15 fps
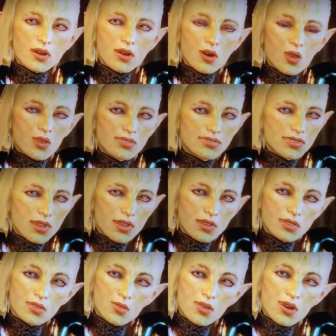Mount, sir,
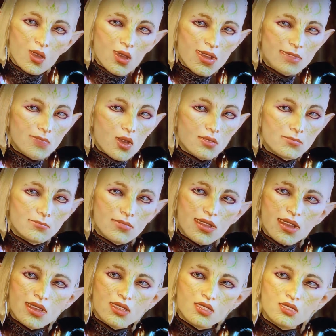you know I'm not a
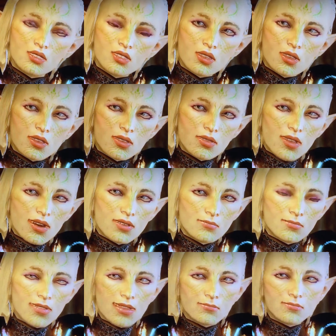mage.
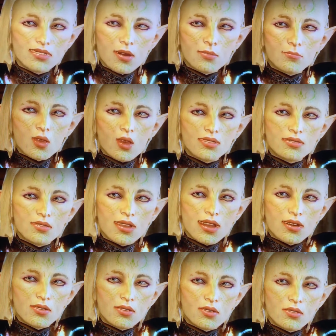That'd make me an
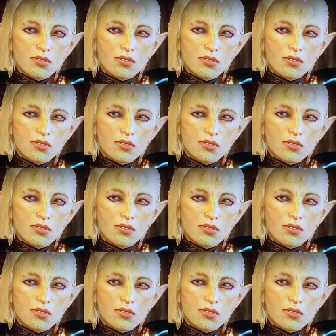apostate.